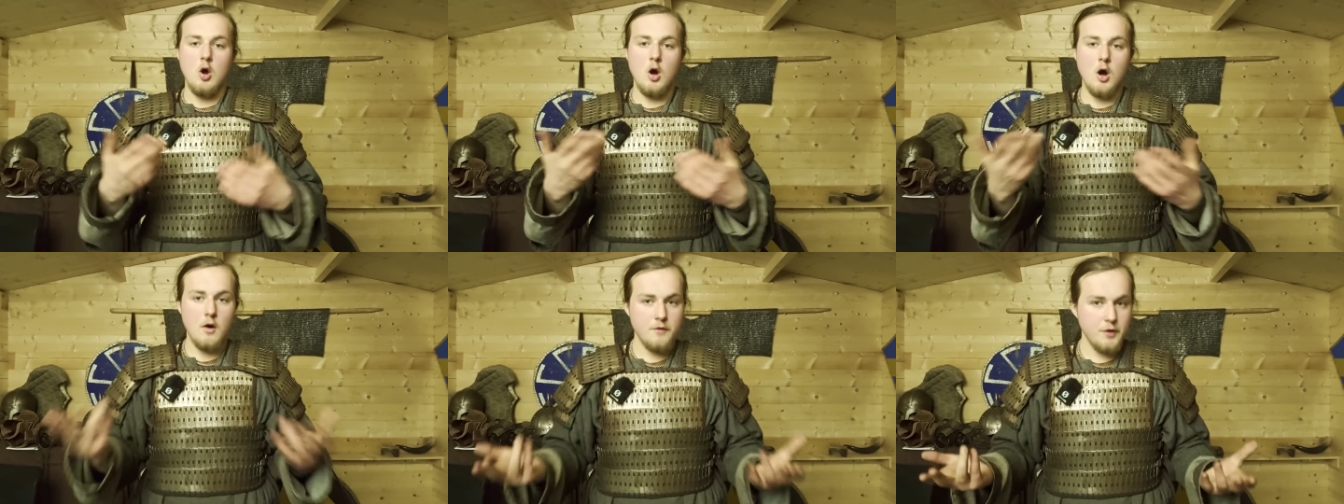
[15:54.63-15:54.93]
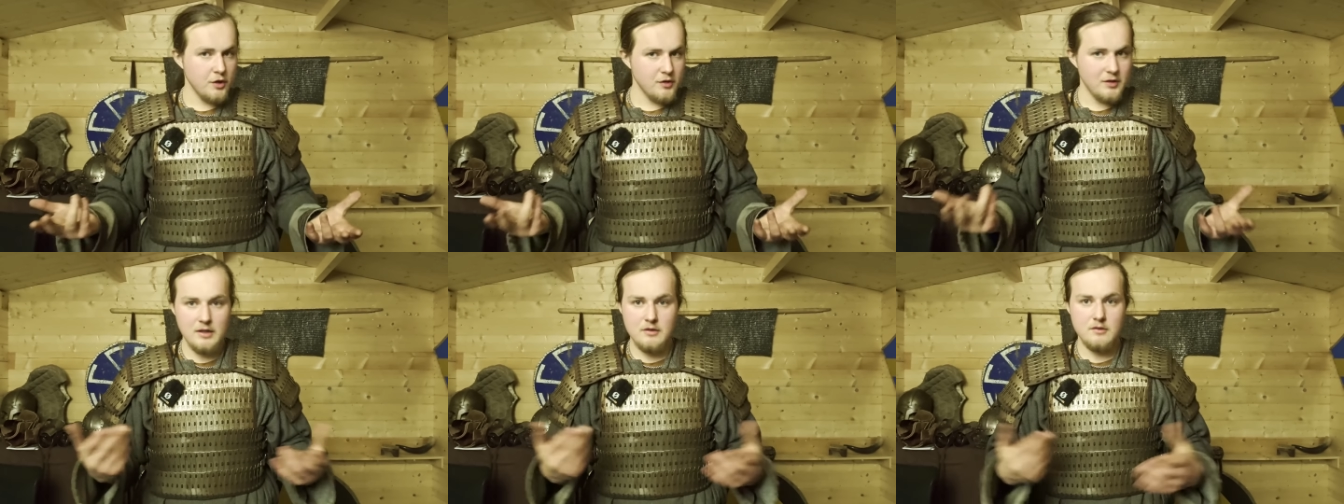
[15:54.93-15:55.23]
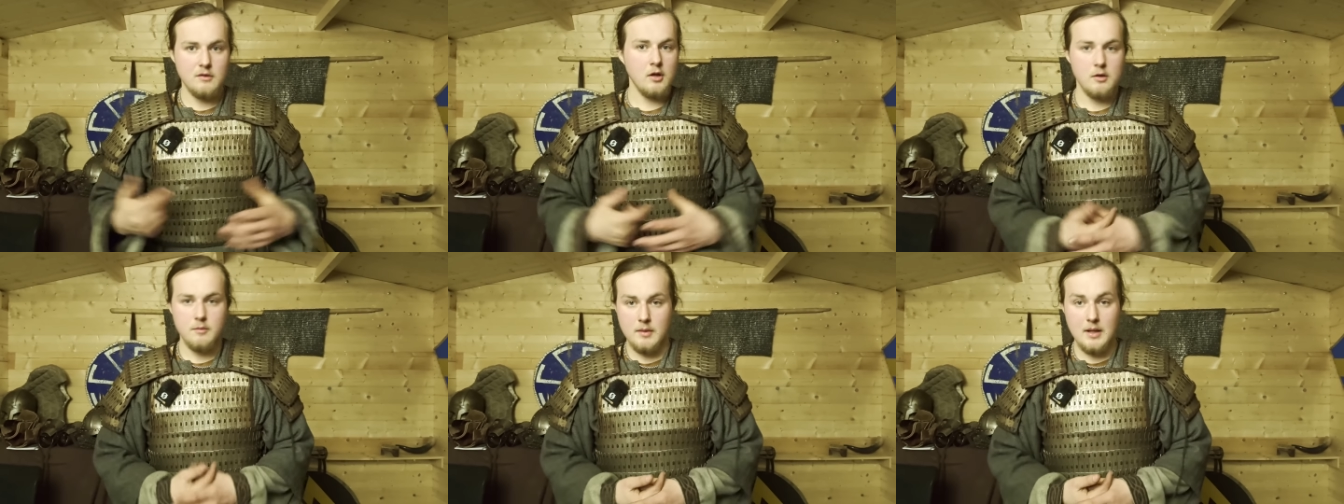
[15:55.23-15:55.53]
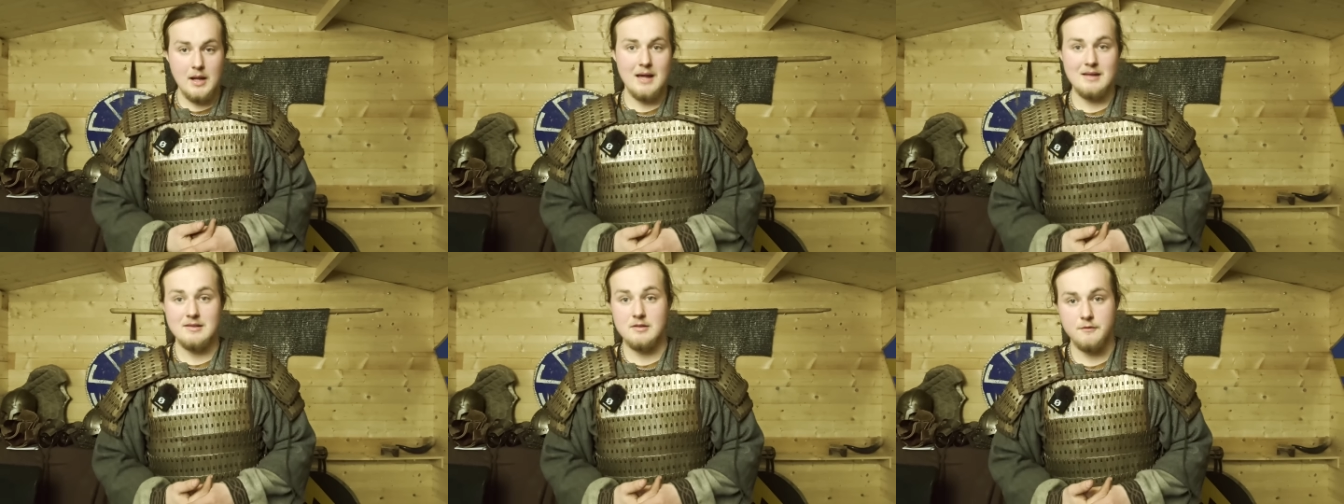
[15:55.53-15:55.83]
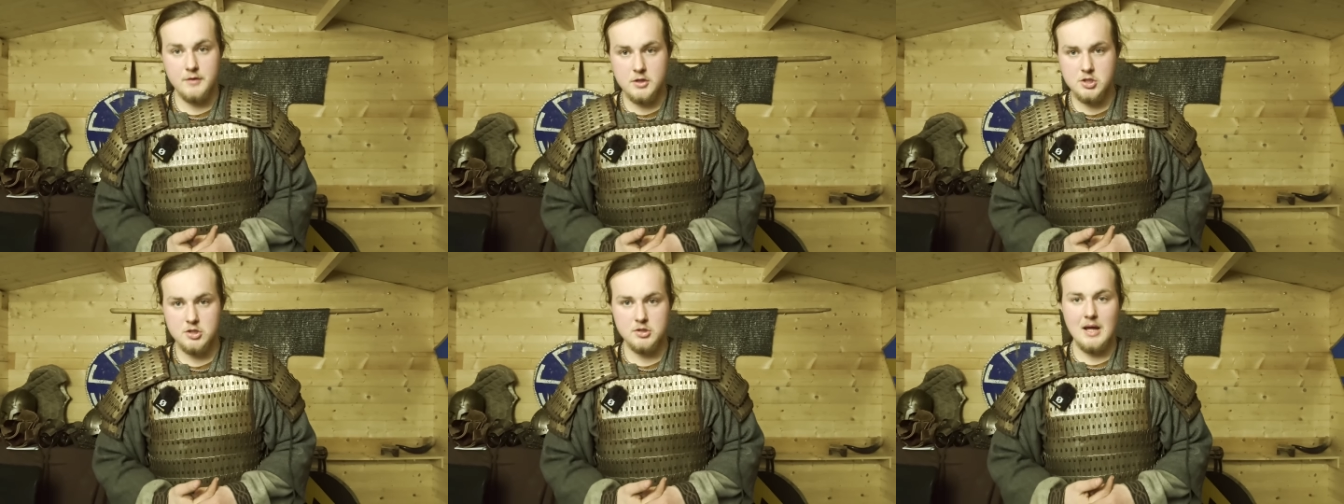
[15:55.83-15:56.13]
Obviously, it's not going to be as
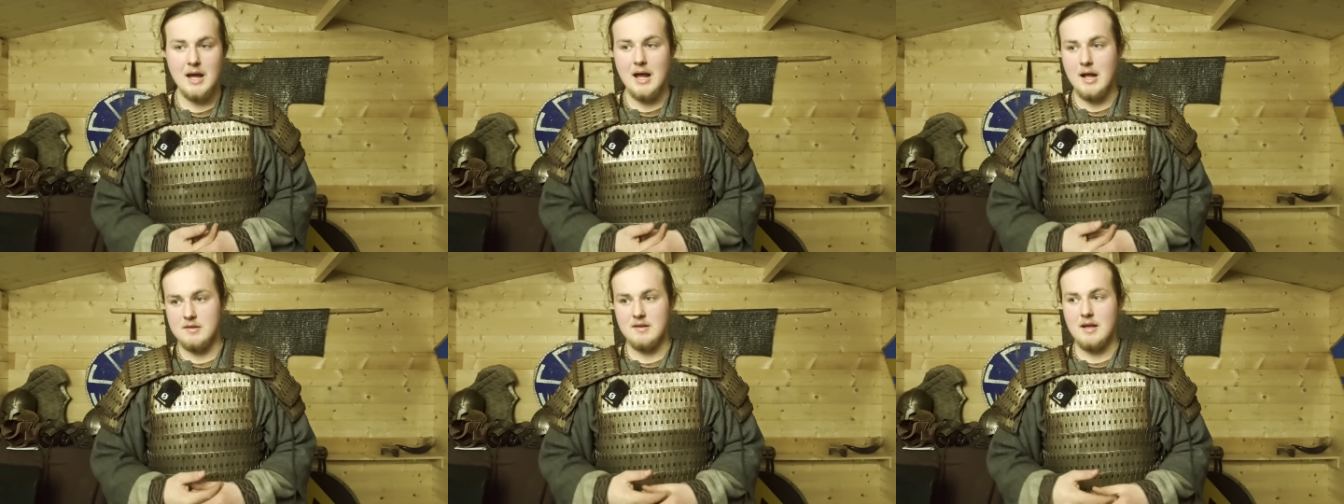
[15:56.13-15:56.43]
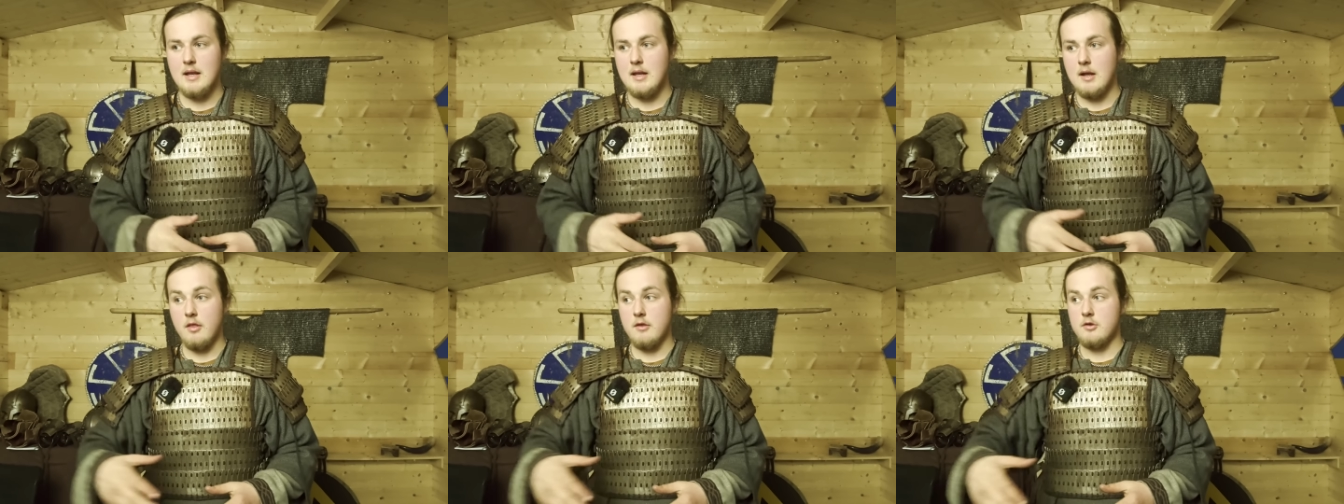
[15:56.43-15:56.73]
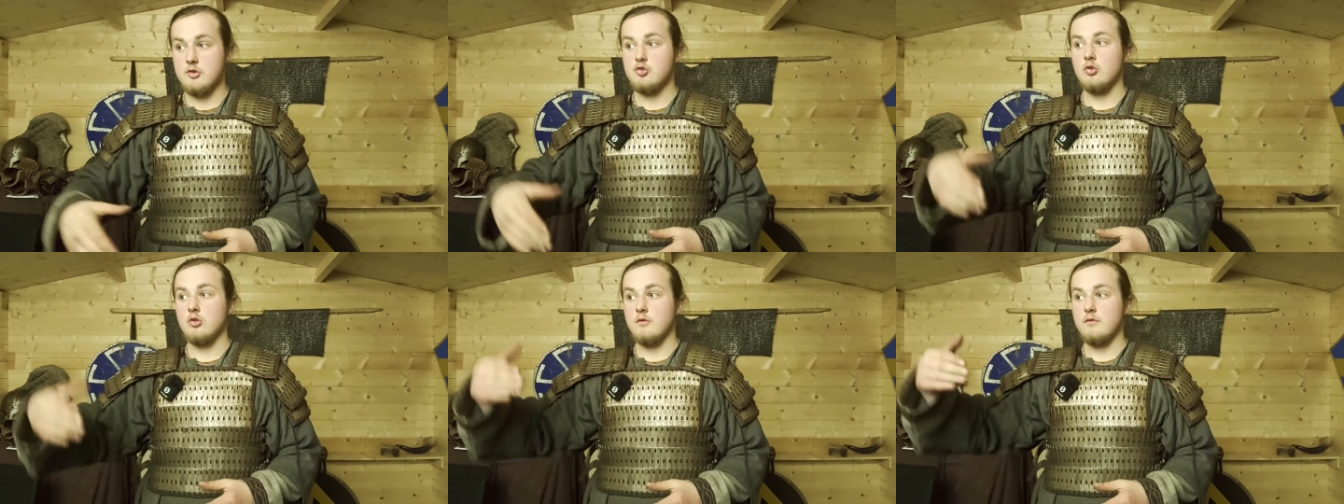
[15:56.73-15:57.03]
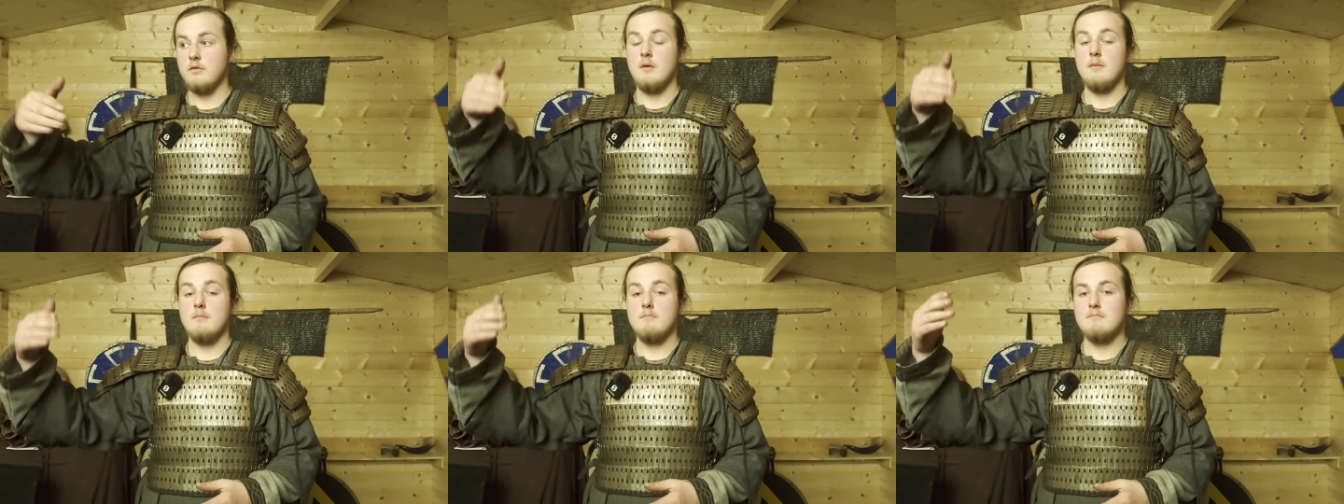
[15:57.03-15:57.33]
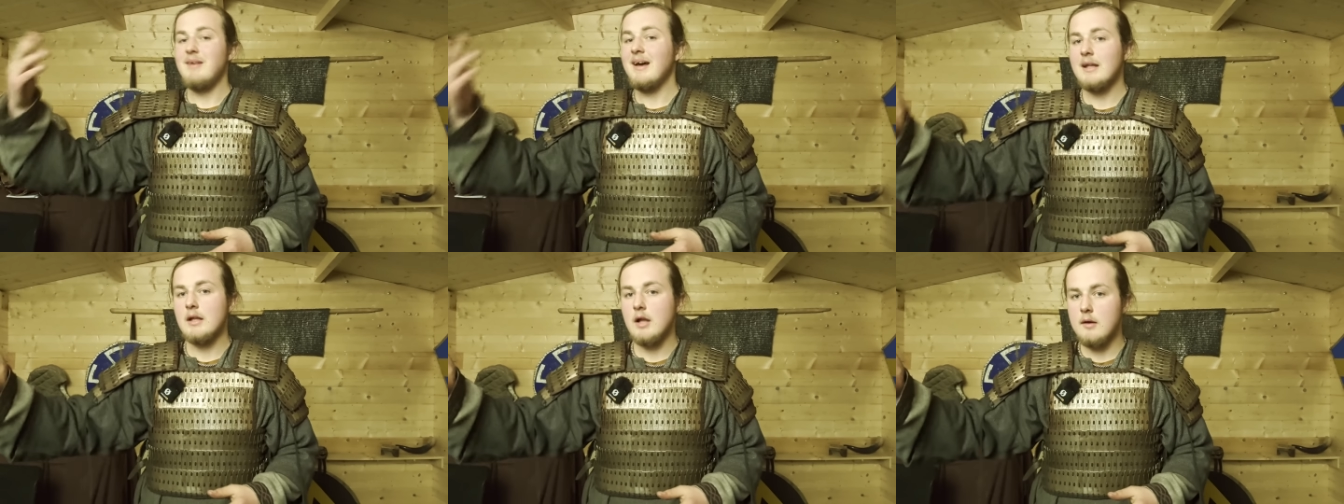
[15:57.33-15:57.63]
efficient as any other sort of
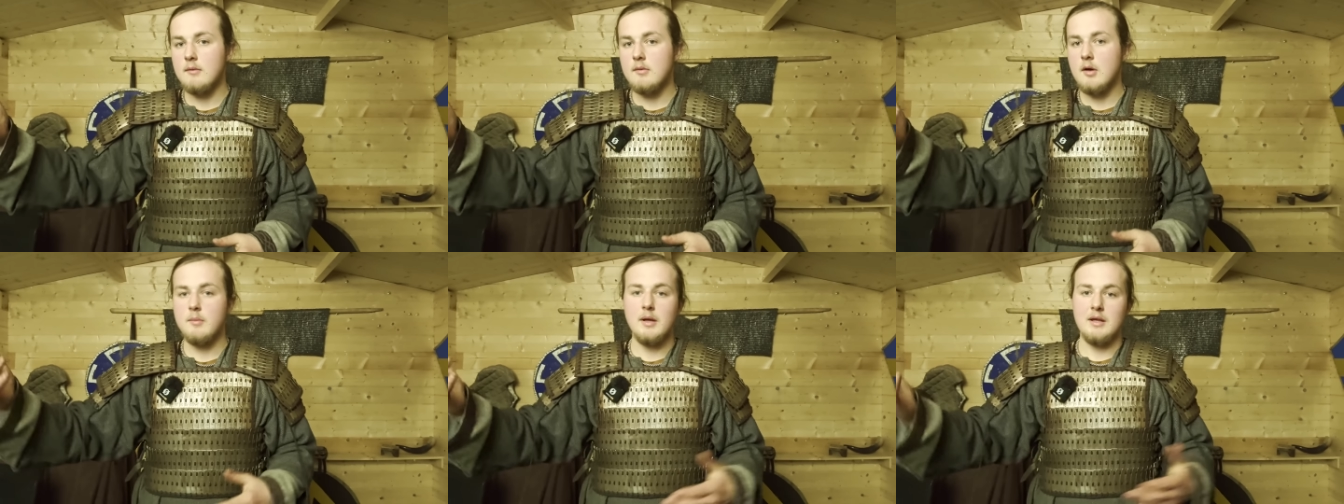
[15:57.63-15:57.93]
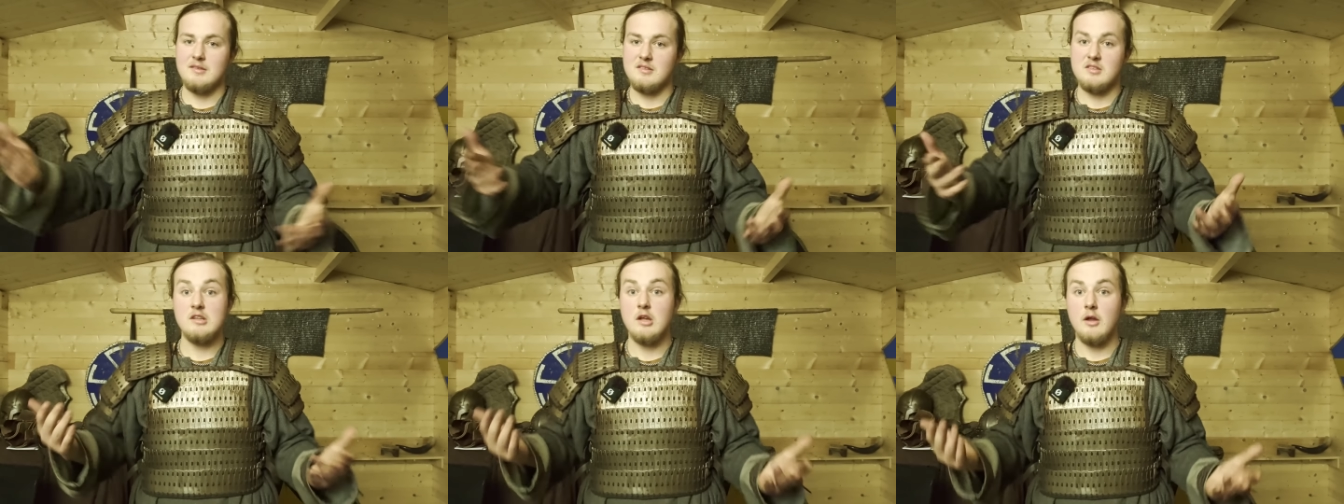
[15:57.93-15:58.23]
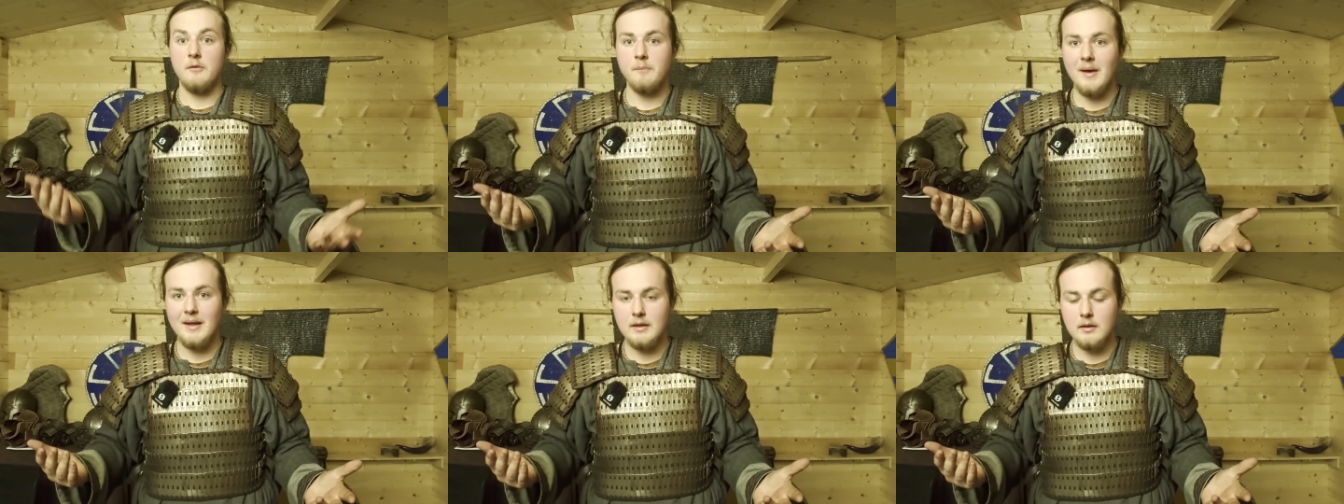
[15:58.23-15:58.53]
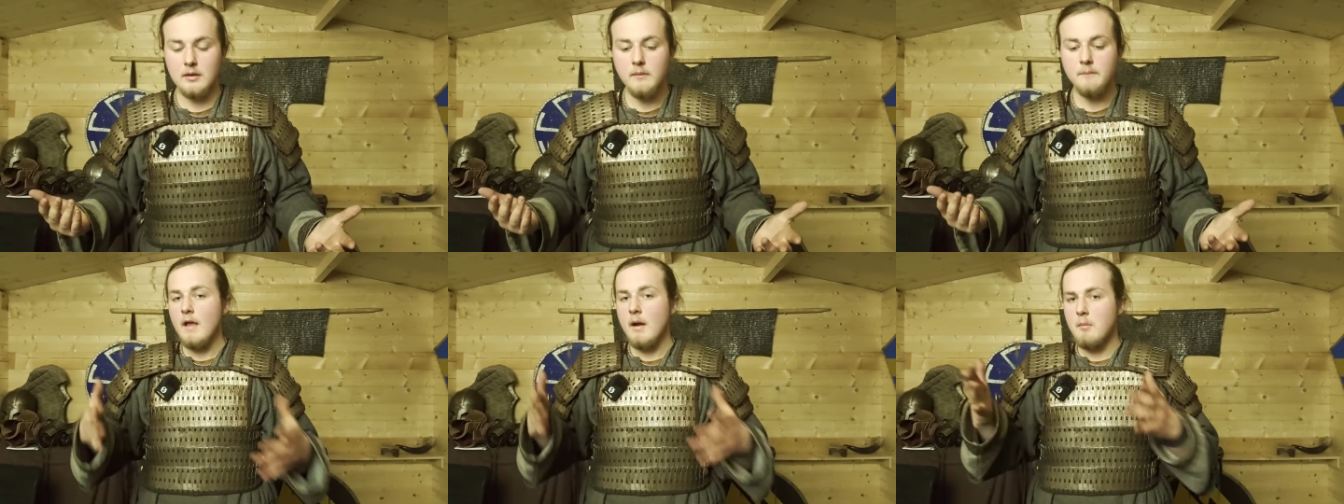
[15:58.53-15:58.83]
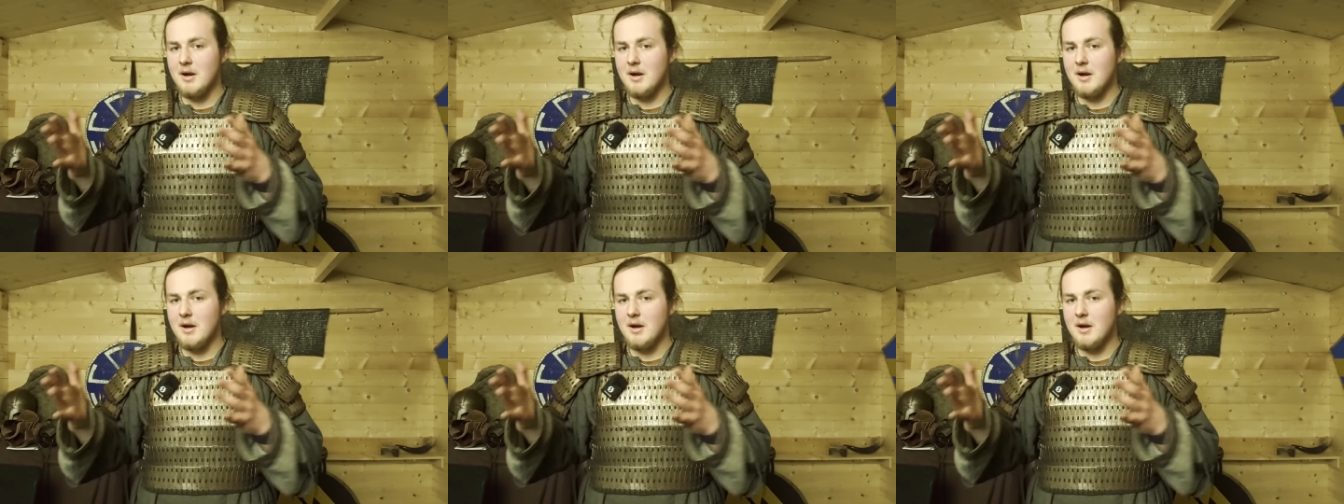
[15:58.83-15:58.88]
metal armor because it's not metal,